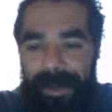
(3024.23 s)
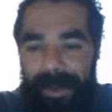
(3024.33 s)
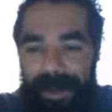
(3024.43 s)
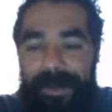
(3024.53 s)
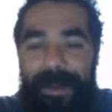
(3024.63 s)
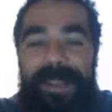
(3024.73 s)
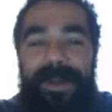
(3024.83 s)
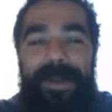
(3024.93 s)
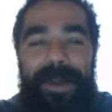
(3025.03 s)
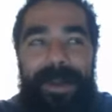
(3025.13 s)
Yeah, I
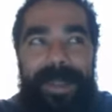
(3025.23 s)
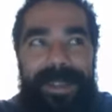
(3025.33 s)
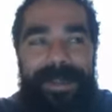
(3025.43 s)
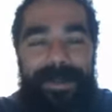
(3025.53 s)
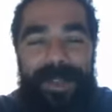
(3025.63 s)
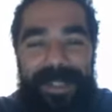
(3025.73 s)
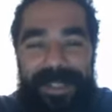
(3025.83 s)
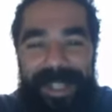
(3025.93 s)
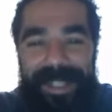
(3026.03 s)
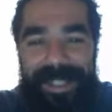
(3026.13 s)
told my mom that this morning. She
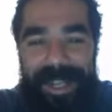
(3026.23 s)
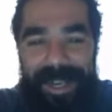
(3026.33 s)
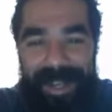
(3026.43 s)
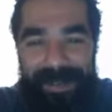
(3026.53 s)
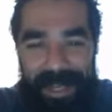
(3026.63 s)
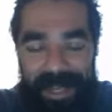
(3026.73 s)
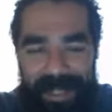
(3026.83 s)
was like, "Shut up."